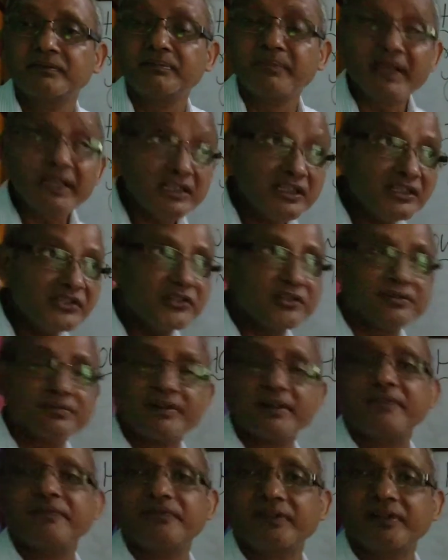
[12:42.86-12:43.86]
Many
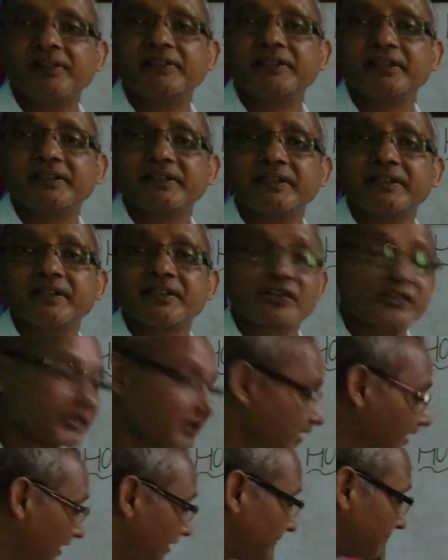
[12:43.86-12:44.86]
children failed the test
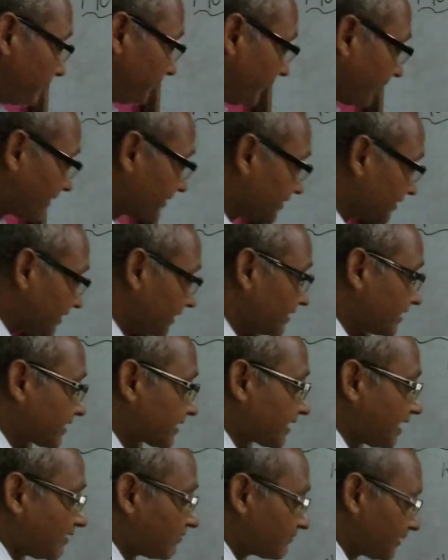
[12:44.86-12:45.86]
because
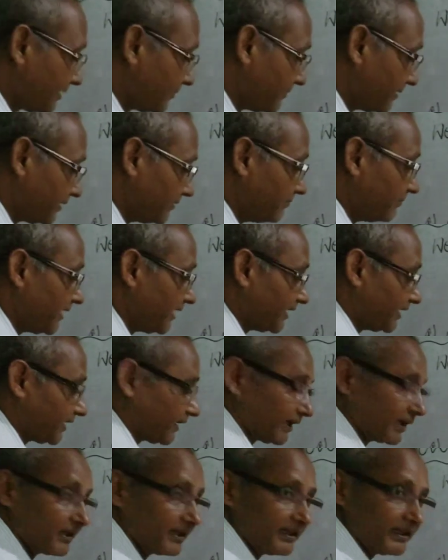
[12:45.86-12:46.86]
it's countable.
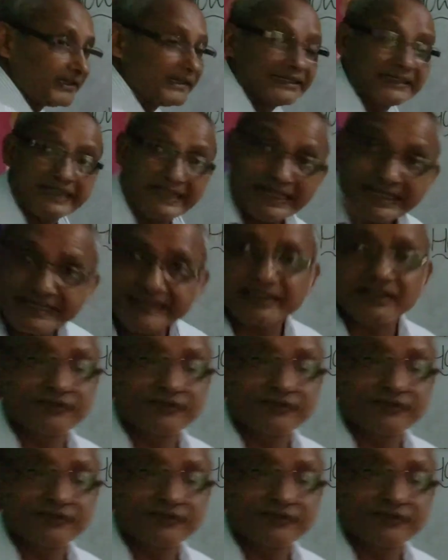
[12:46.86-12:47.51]
Many. In case